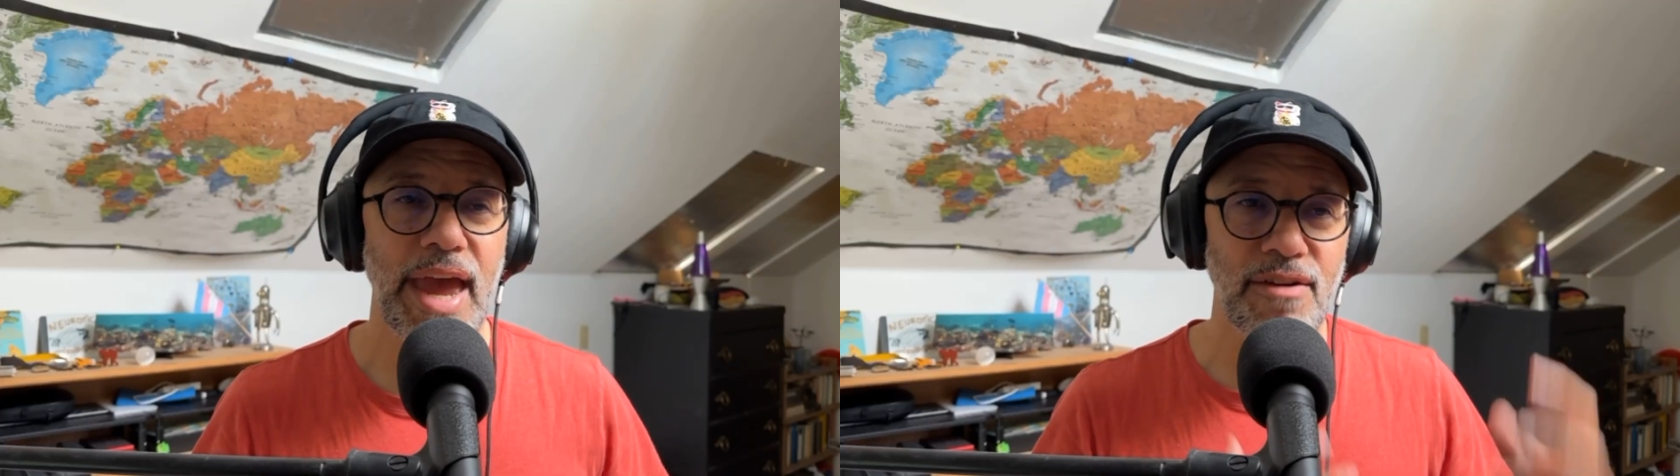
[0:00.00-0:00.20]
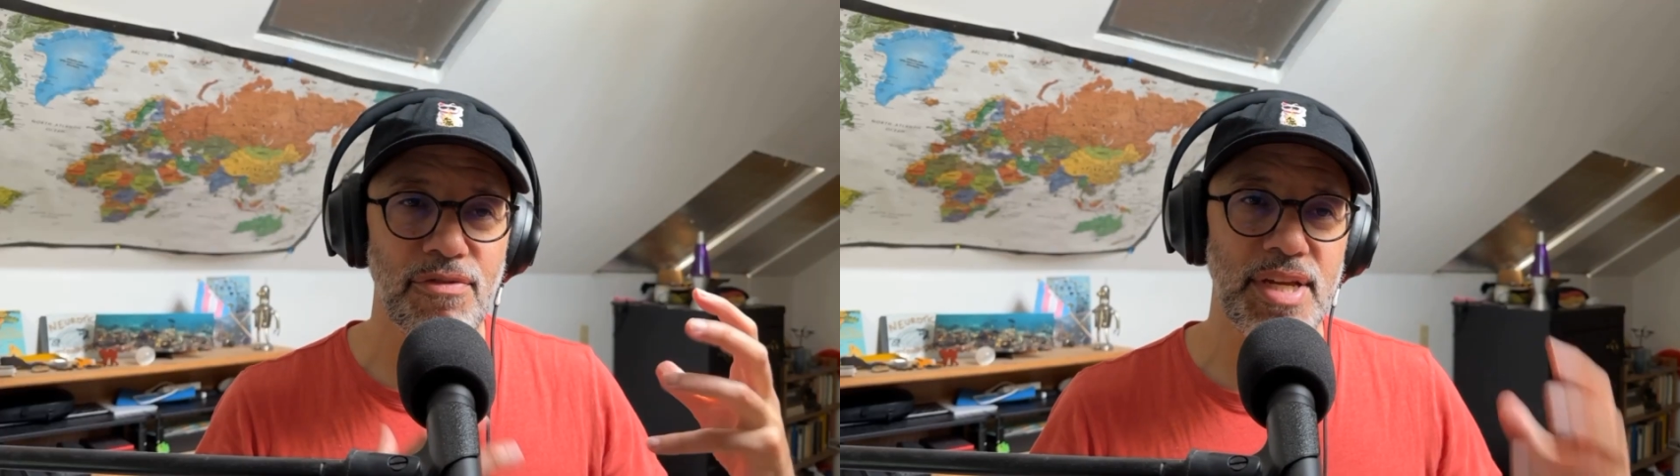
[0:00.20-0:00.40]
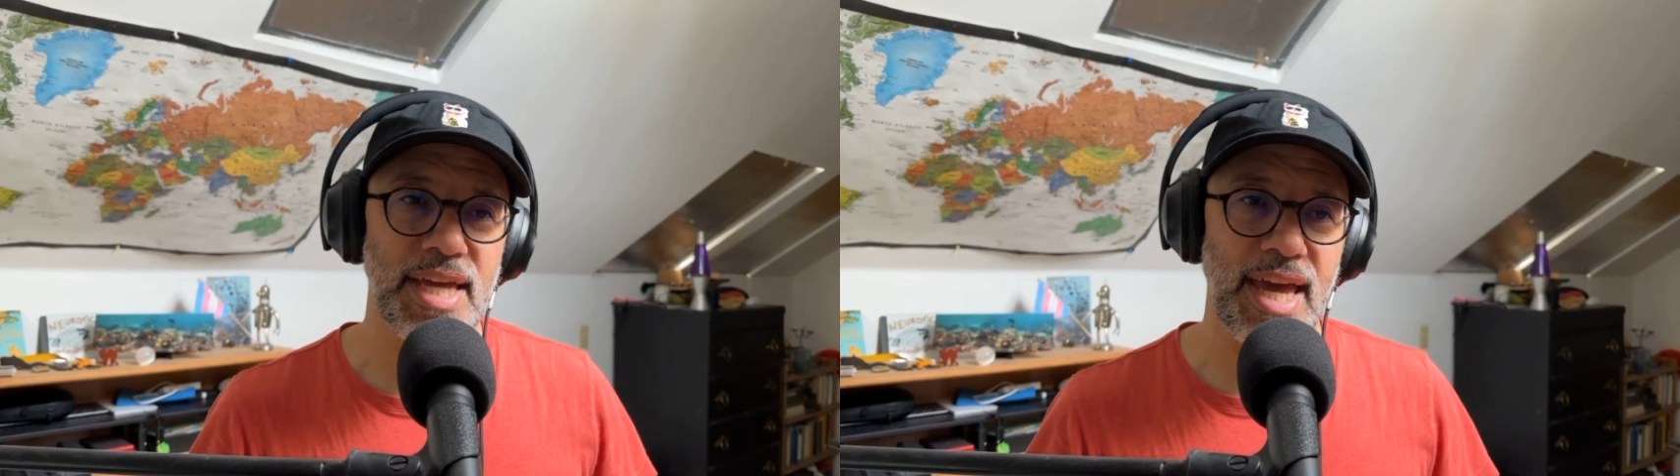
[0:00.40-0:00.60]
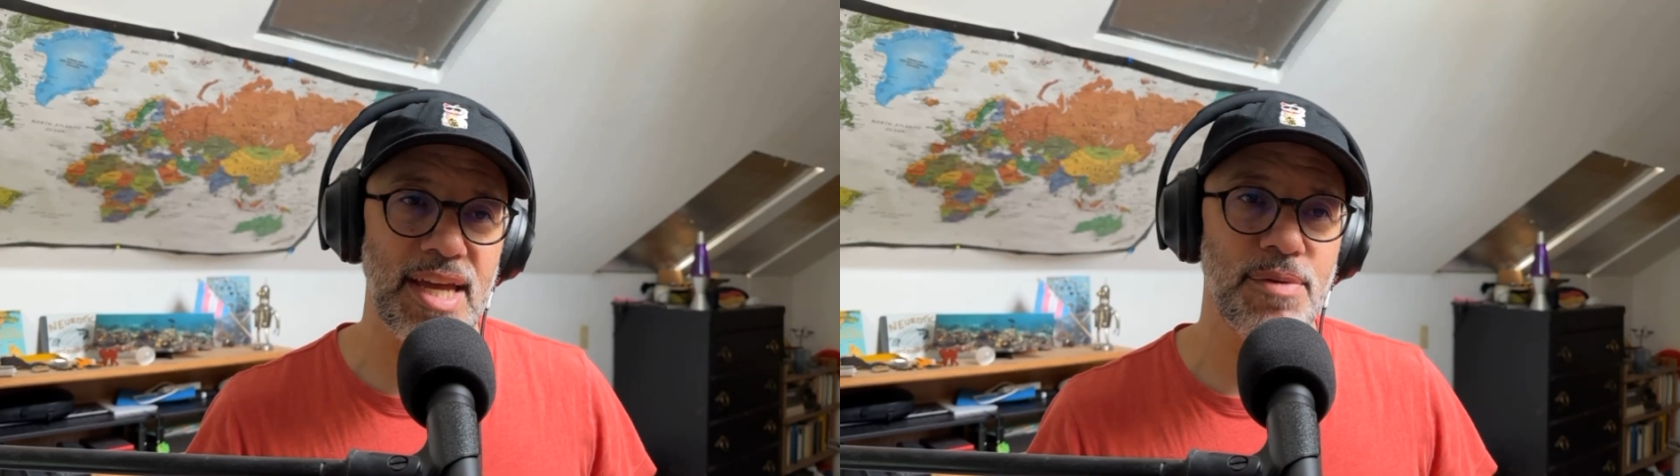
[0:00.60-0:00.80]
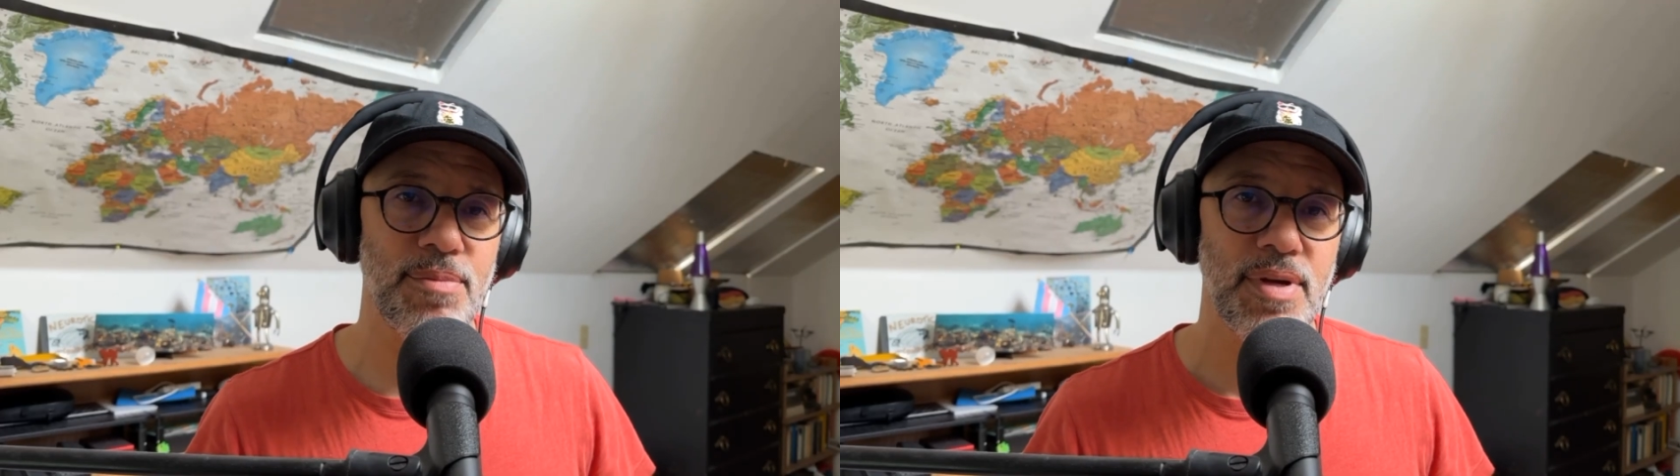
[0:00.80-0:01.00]
every
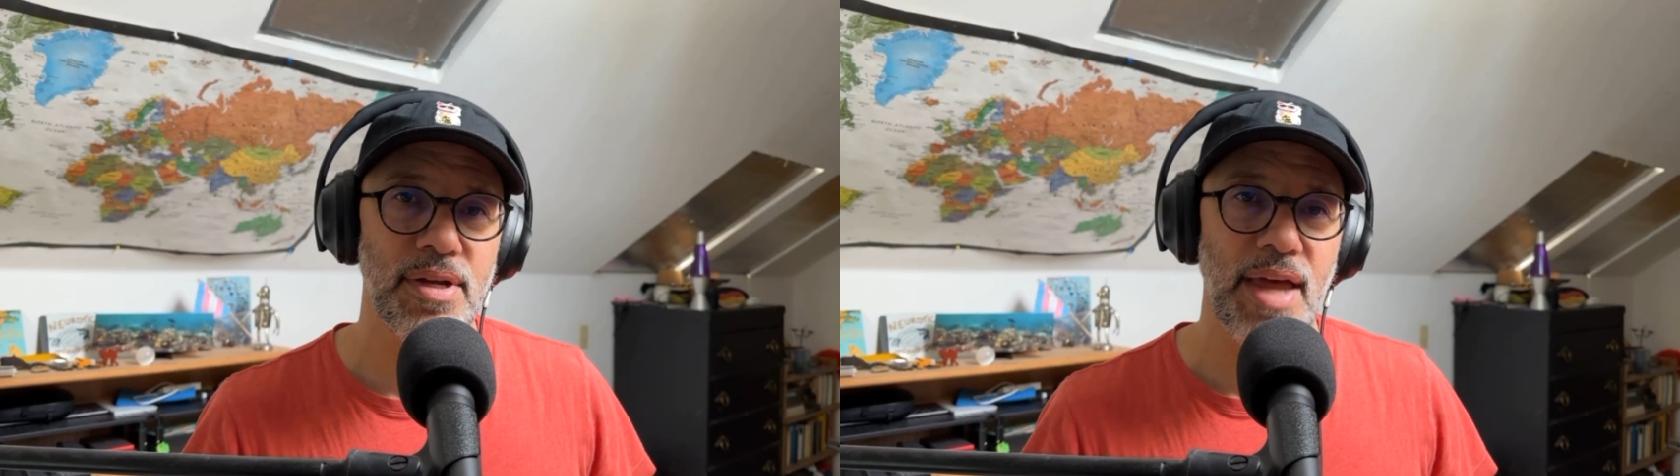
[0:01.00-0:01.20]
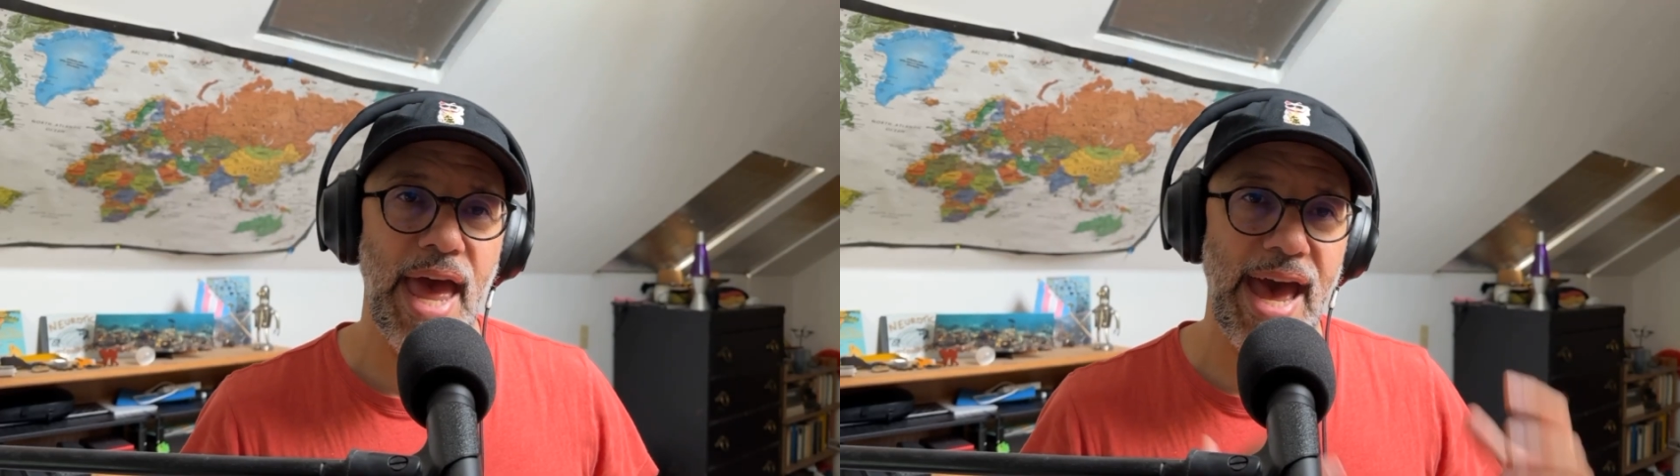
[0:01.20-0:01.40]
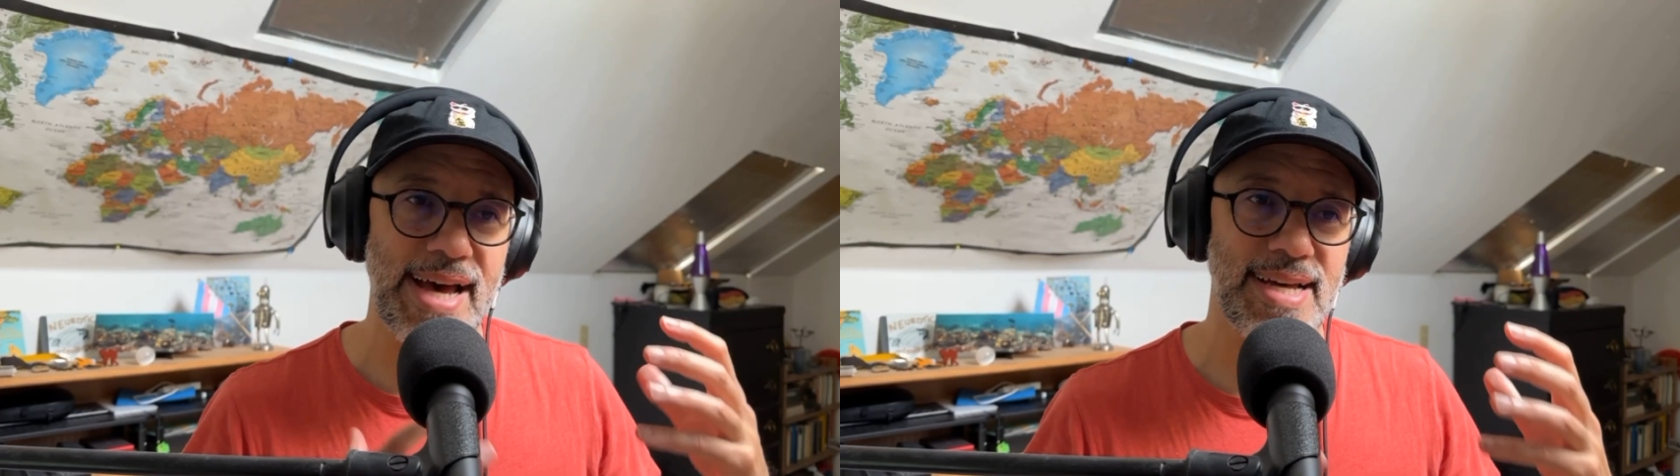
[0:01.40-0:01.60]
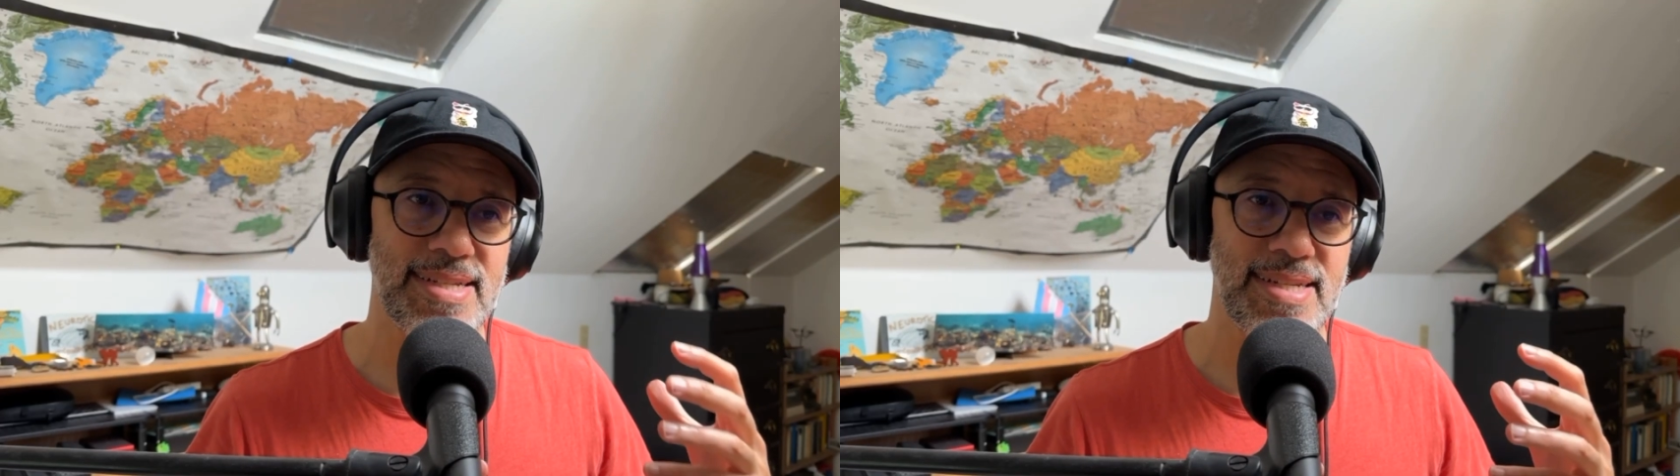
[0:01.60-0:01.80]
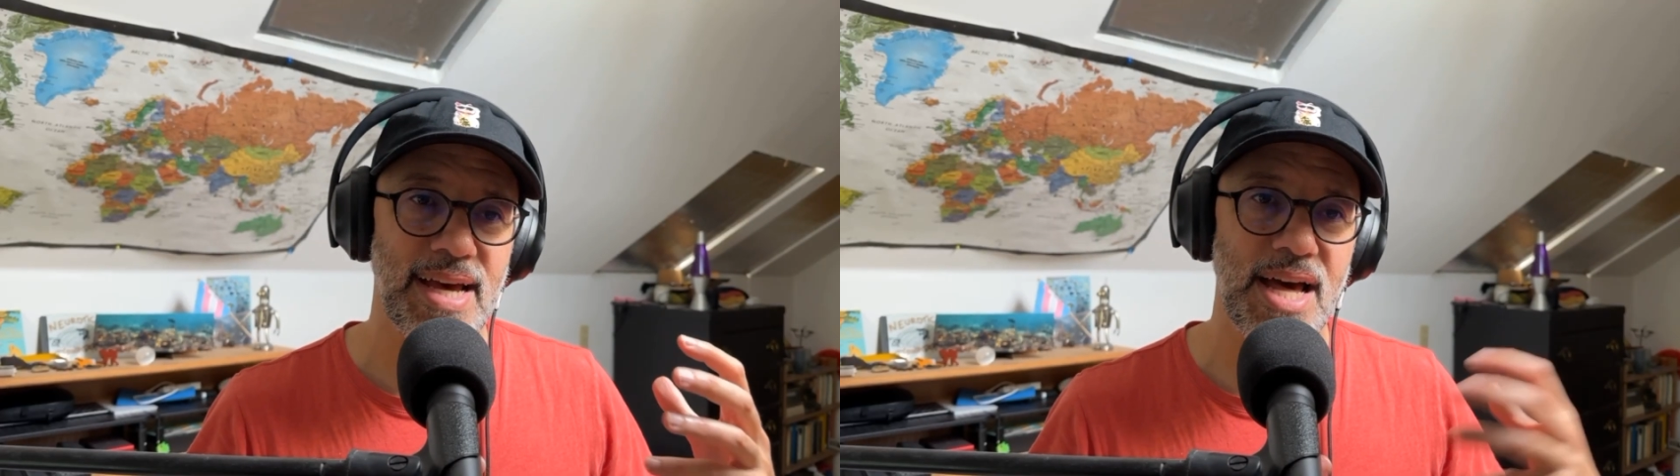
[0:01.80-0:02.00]
game has